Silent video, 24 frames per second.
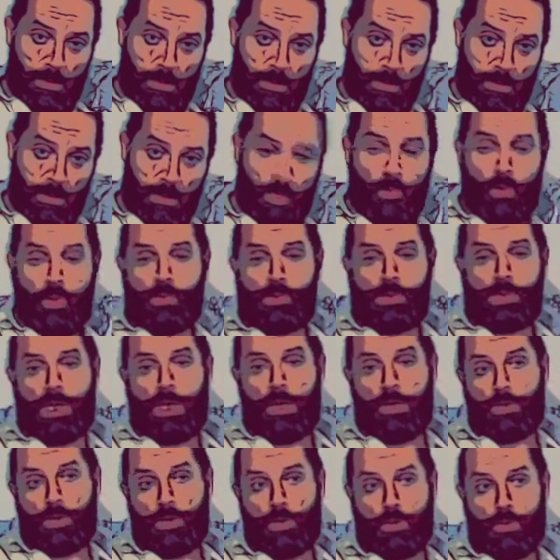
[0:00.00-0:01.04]
They won't tell
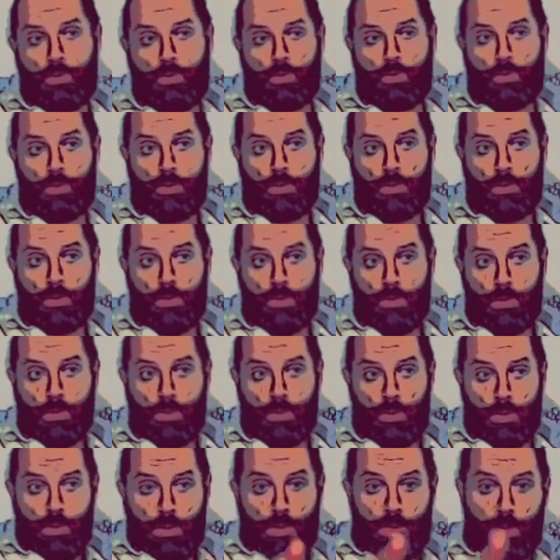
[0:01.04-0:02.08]
you,
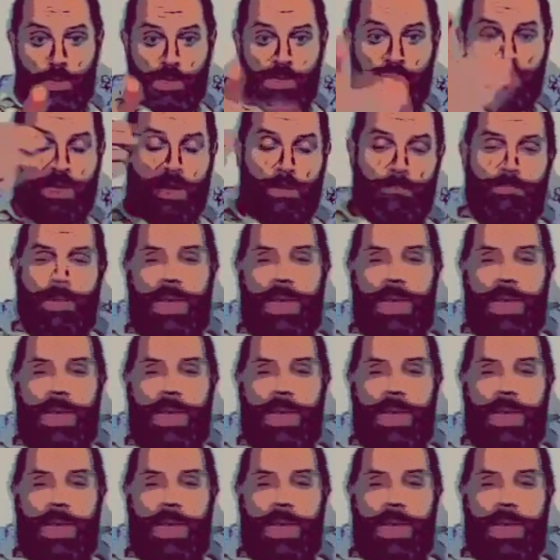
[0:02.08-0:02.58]
step